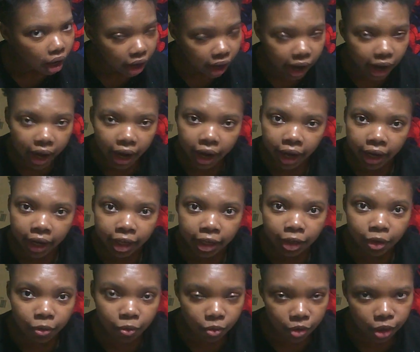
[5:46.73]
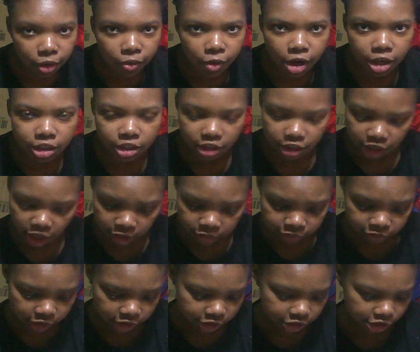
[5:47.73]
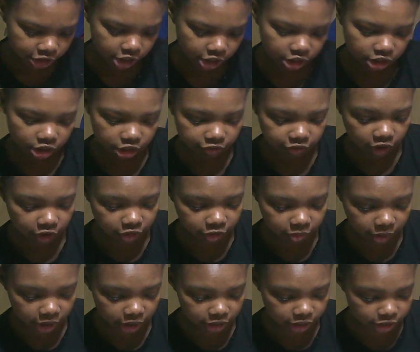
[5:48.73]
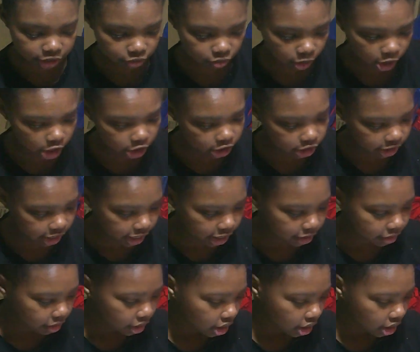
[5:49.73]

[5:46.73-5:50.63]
I want to watch this. I'm very jealous of everybody that's watched that.